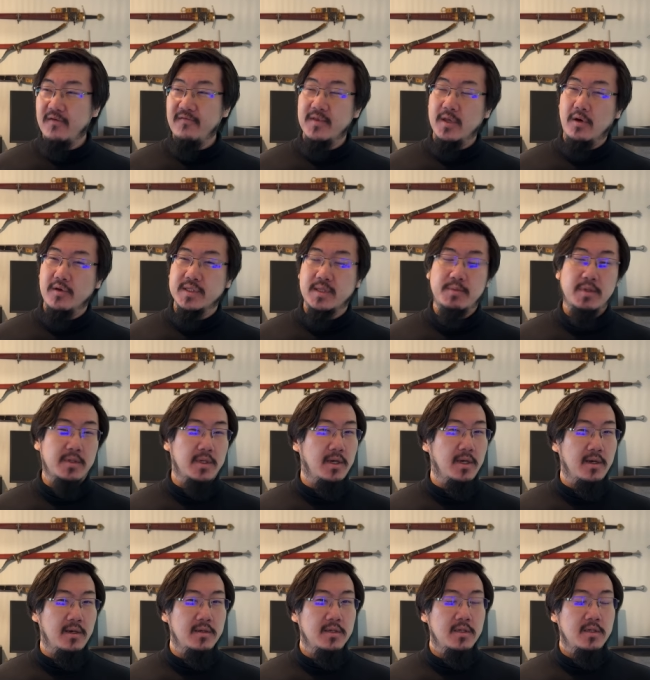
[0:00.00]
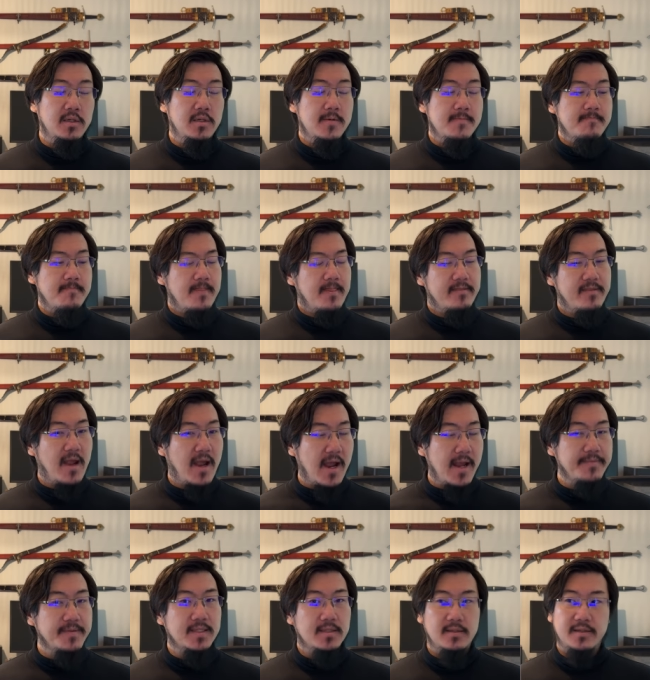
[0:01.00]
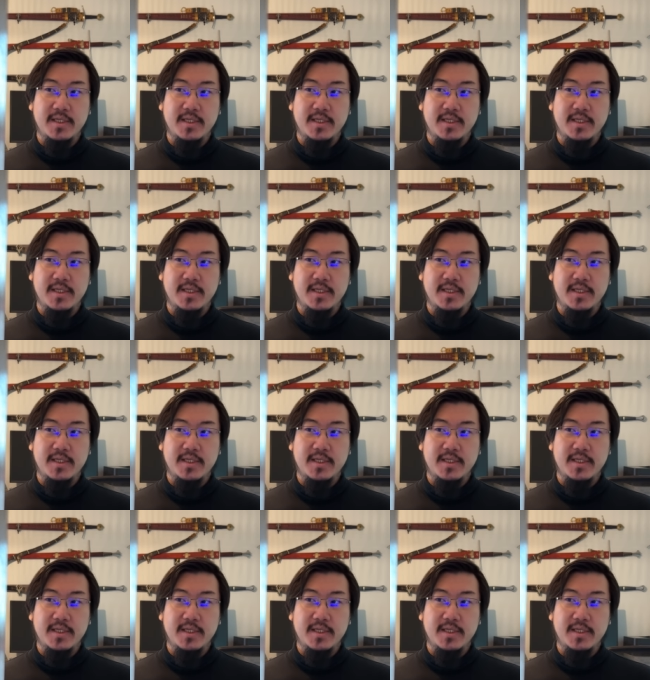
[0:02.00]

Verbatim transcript: even though some of the types,